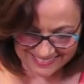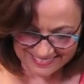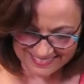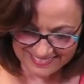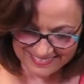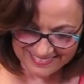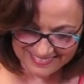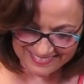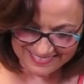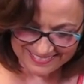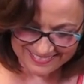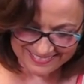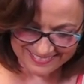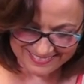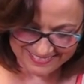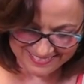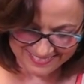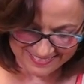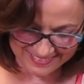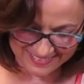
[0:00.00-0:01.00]

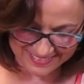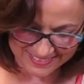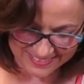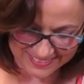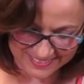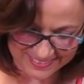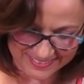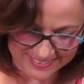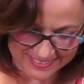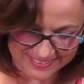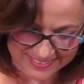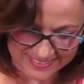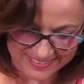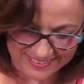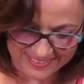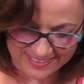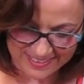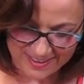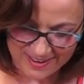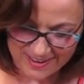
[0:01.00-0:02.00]
Ooh.
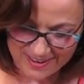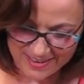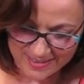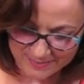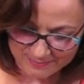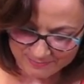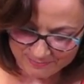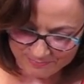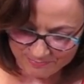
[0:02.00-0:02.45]
All right.